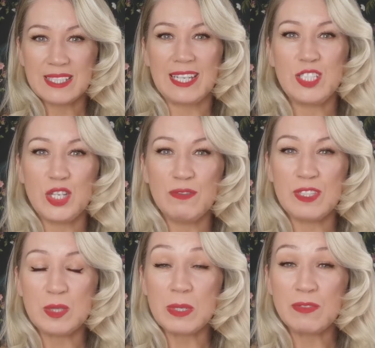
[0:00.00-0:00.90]
Stay tuned for
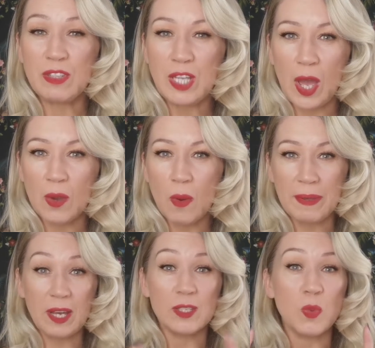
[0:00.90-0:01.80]
this week's video
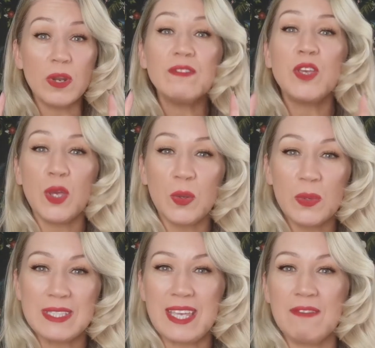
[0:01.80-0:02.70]
because one of you
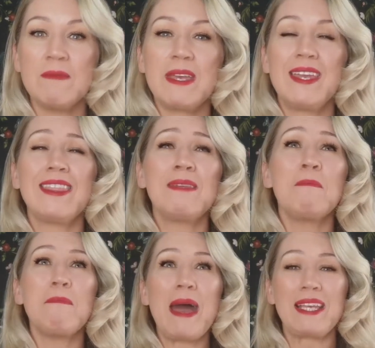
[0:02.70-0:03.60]
has given me the
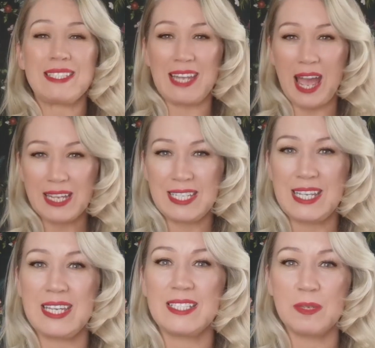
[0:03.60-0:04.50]
best
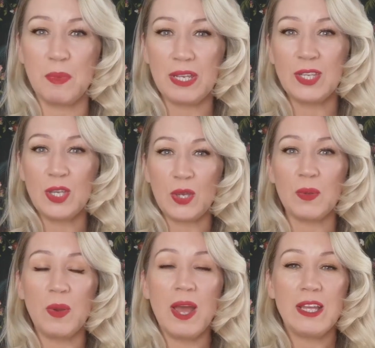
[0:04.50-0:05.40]
idea to bring
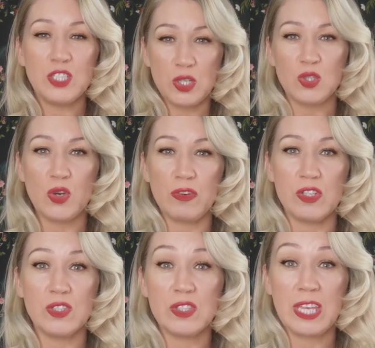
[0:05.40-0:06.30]
you
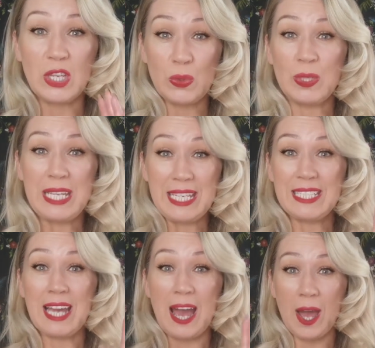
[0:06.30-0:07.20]
tutorials that you need at